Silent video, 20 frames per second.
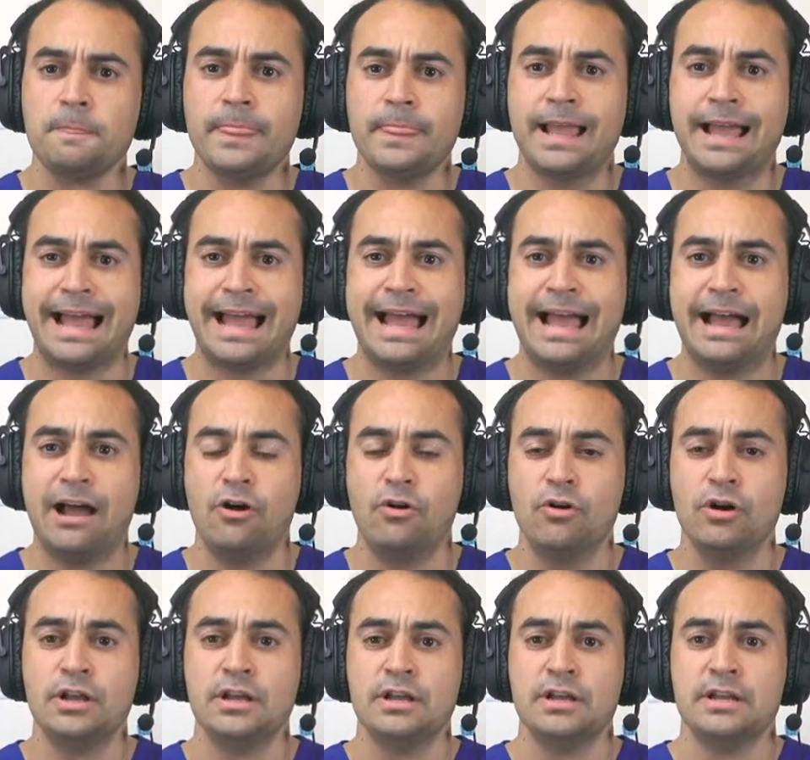How
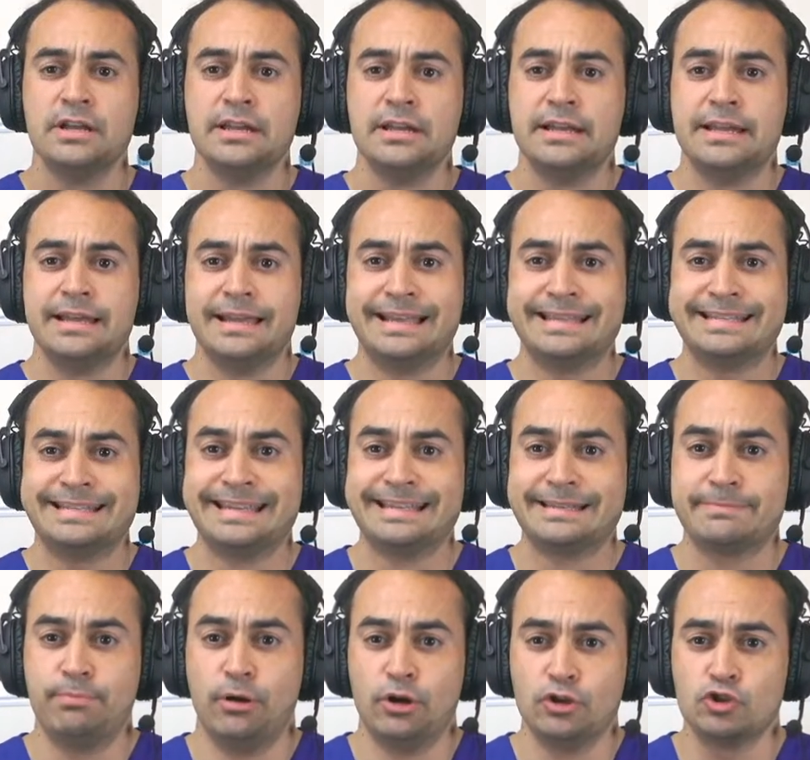is this
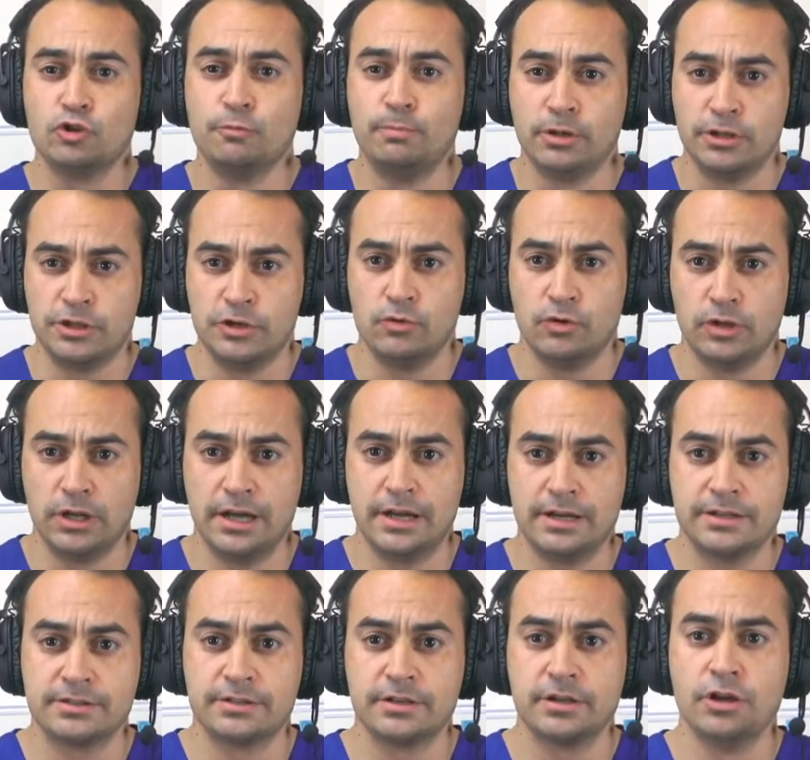possible, you will
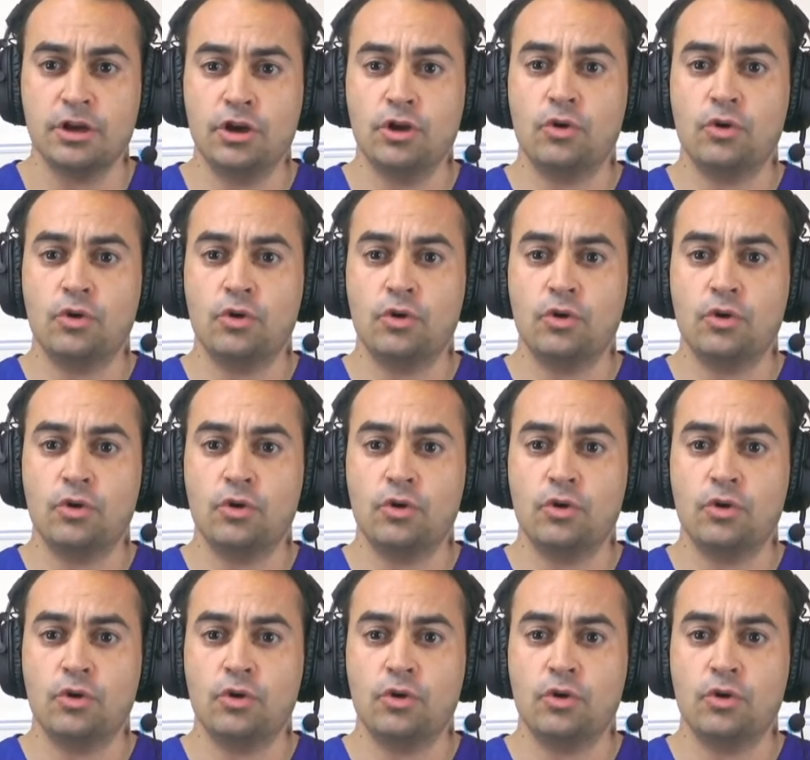ask?